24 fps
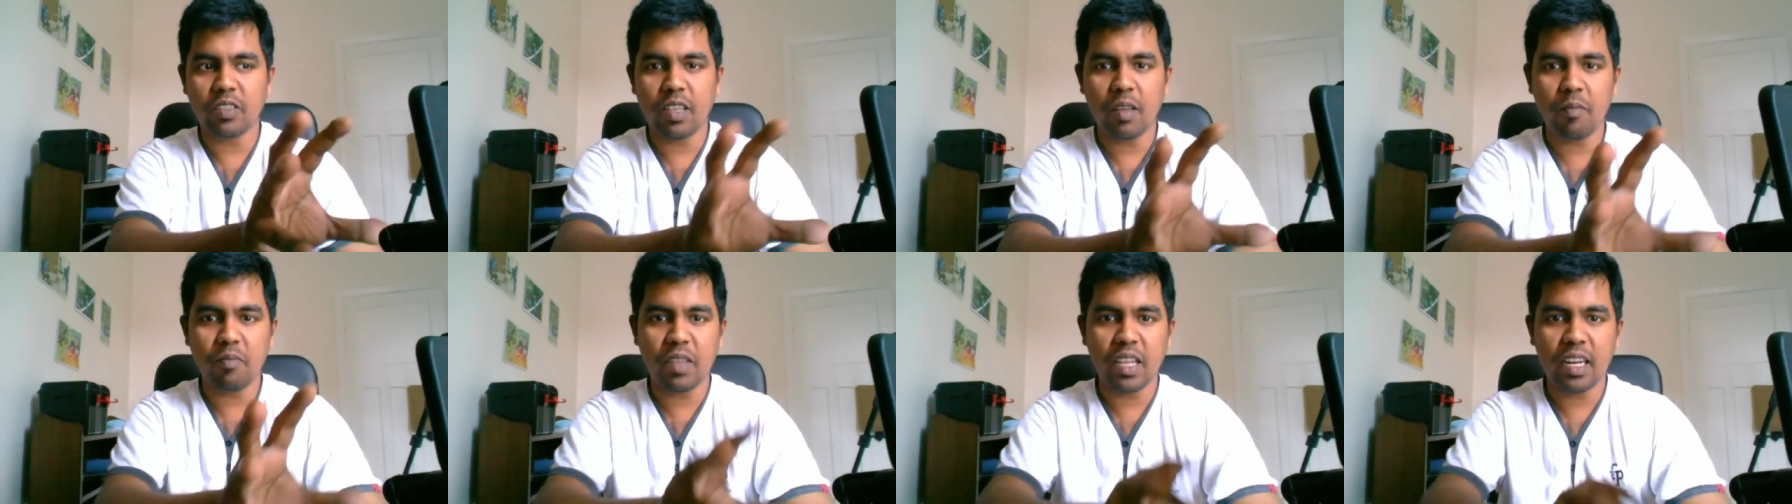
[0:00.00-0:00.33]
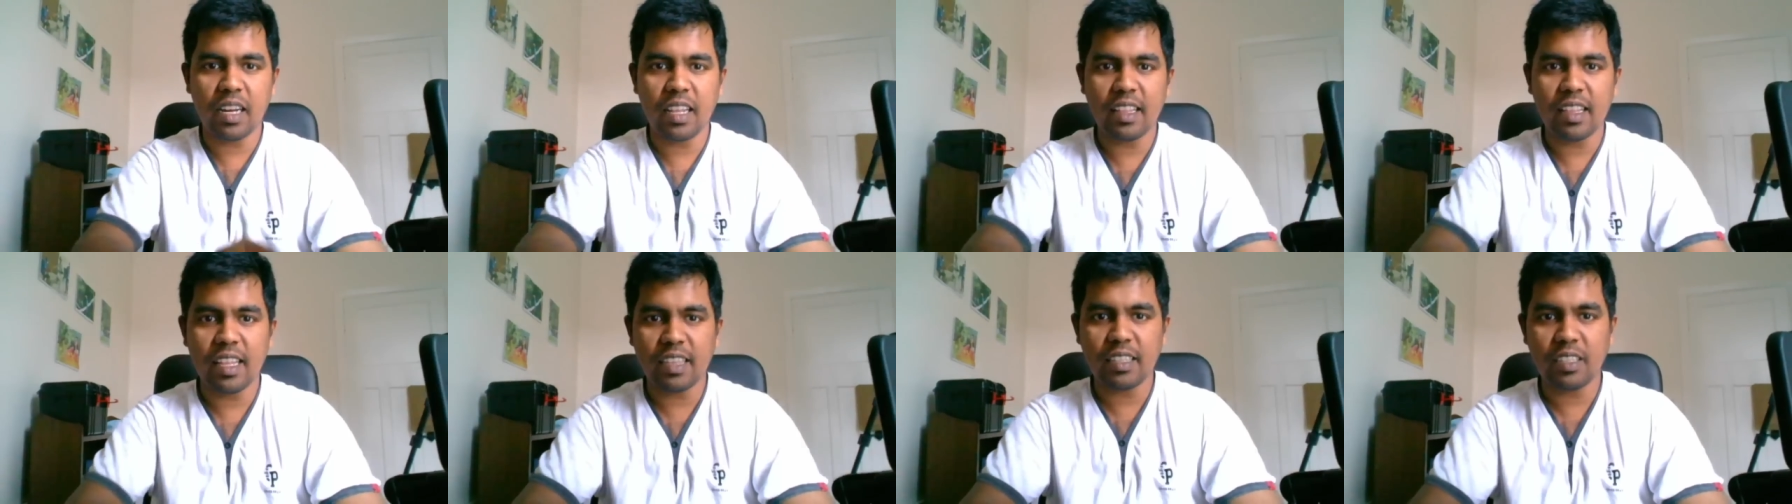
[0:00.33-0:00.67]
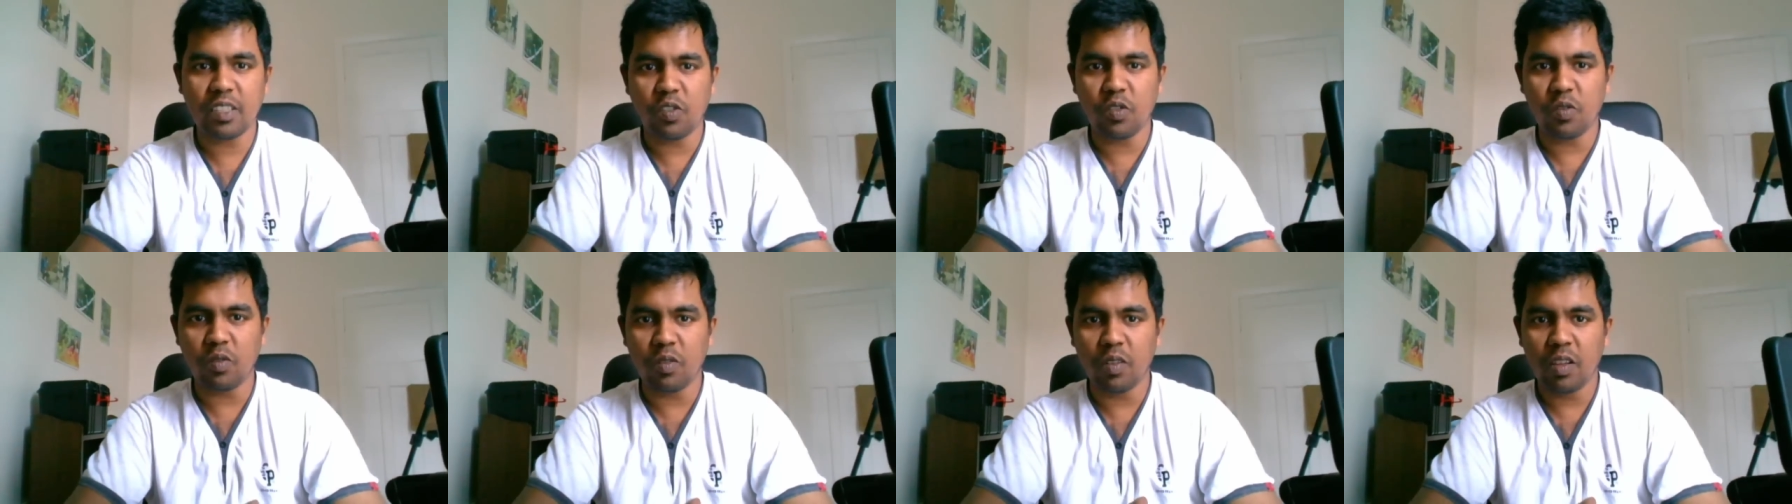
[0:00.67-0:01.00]
something like
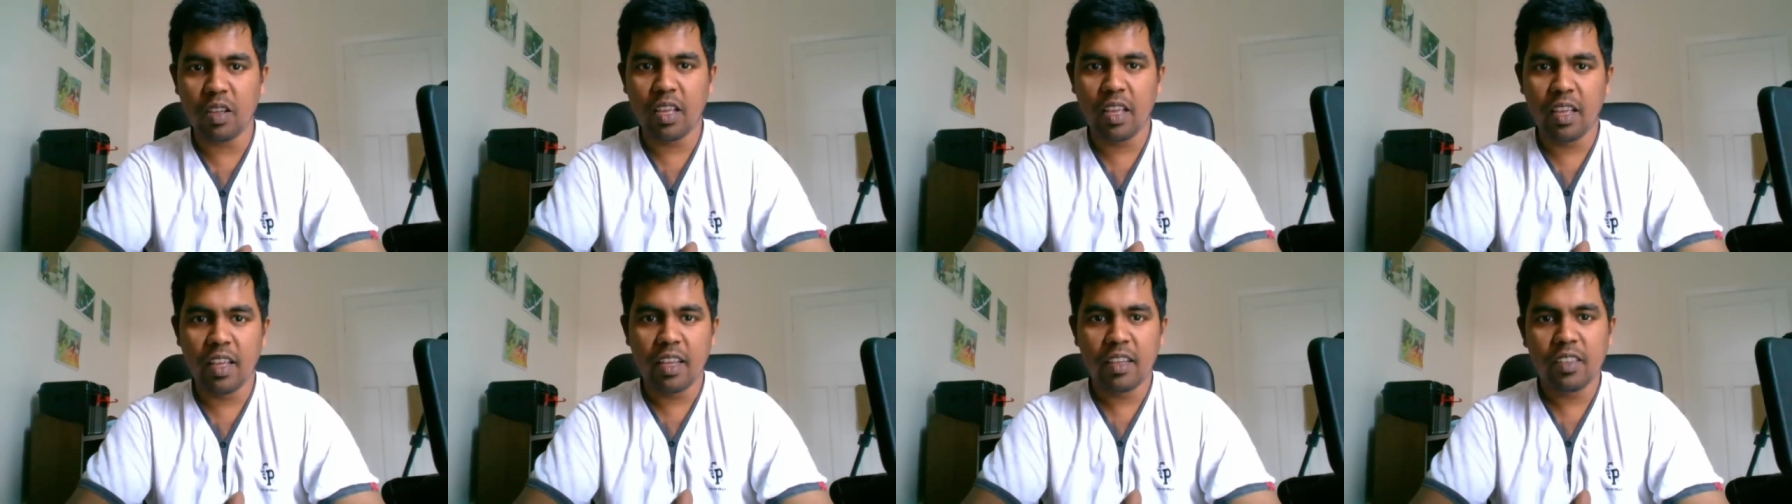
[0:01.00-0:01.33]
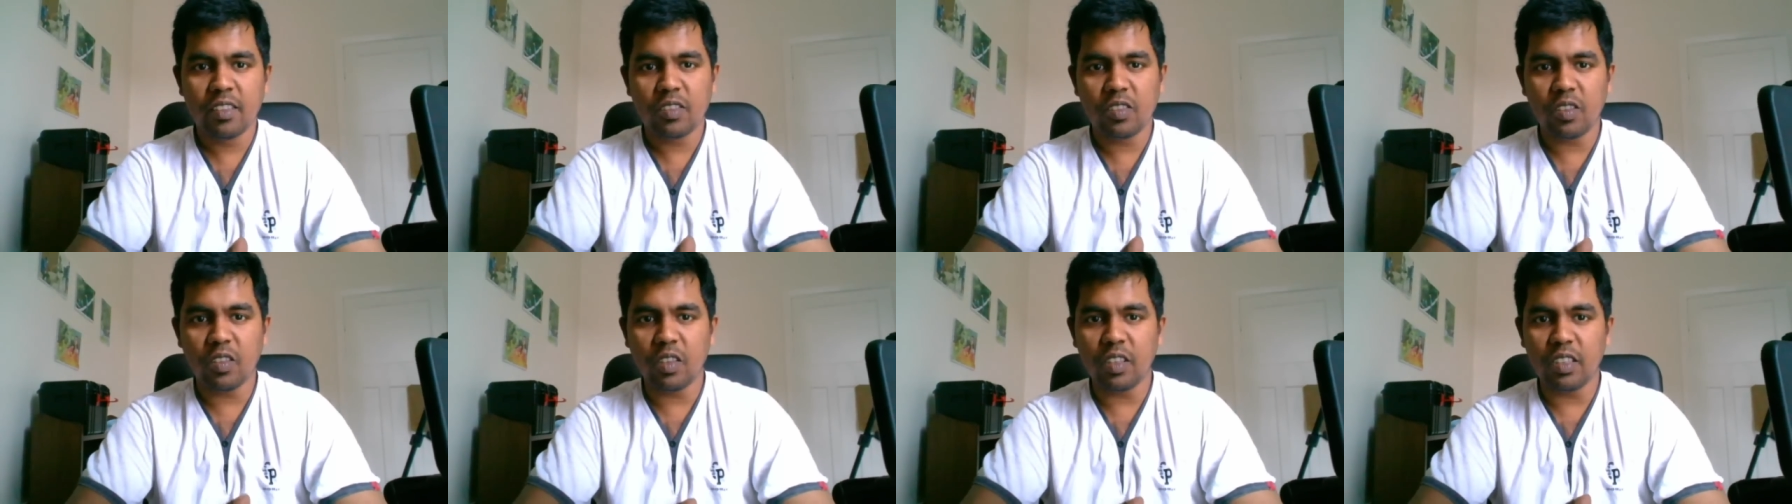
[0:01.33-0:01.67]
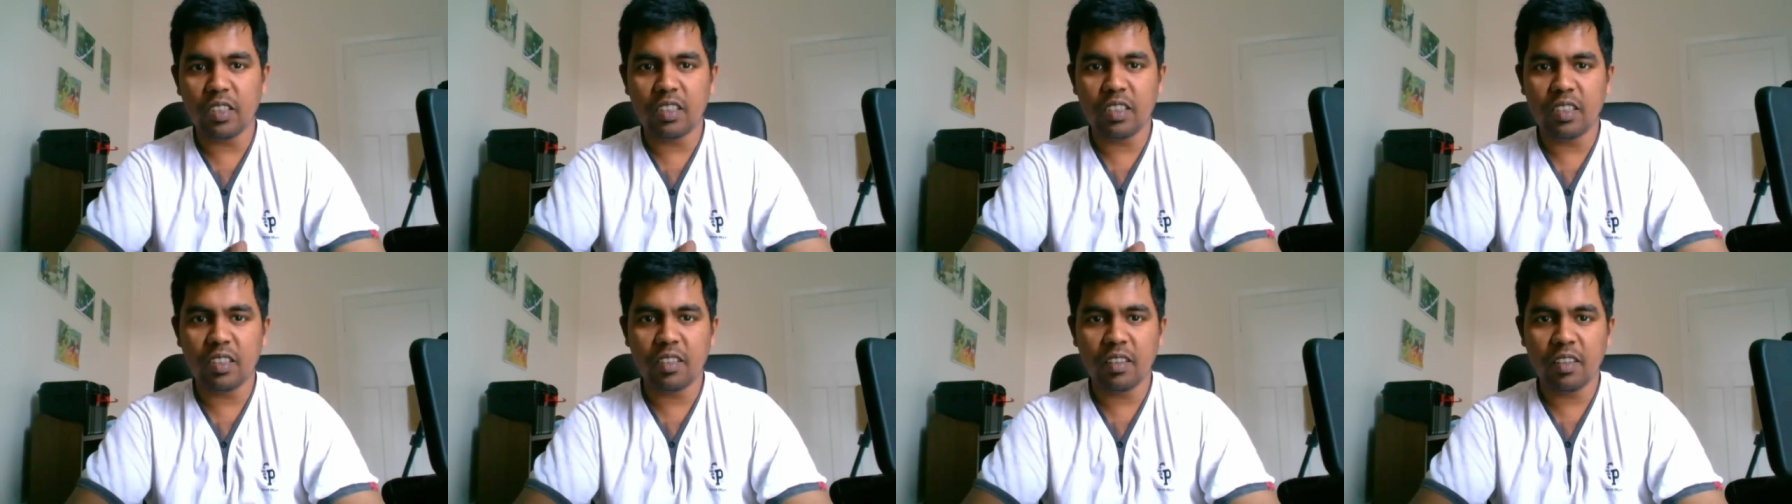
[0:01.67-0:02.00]
that too. So
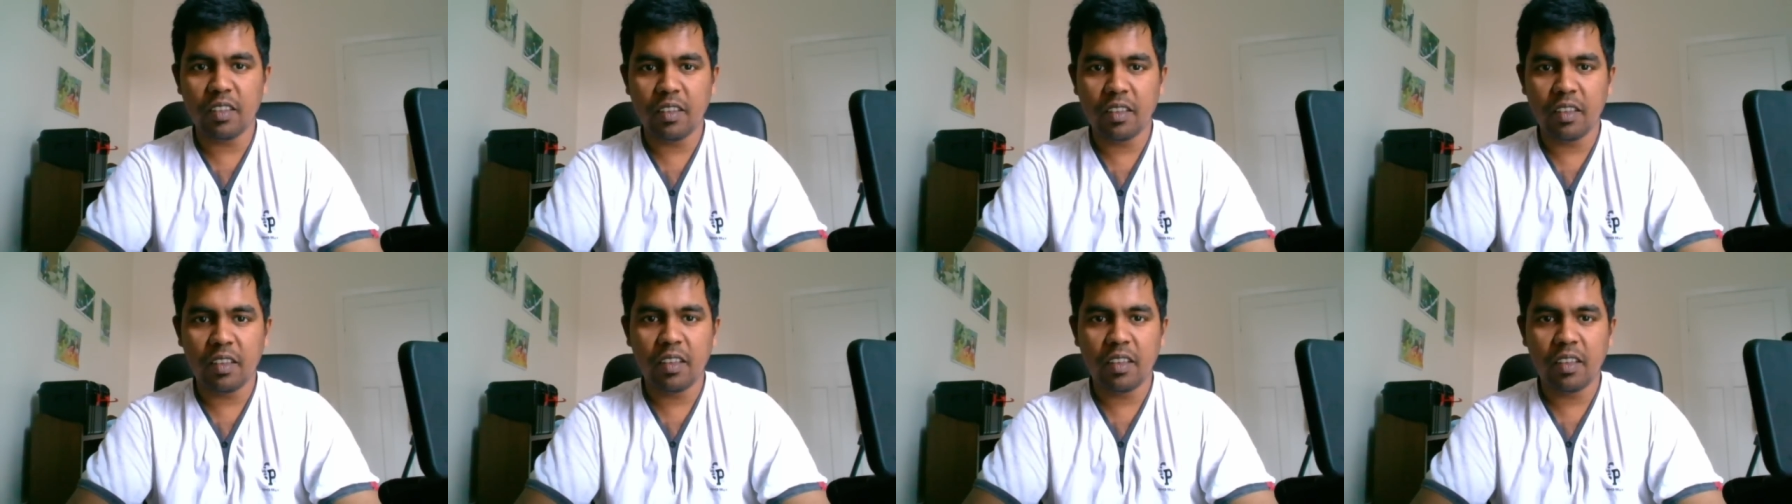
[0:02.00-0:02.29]
it's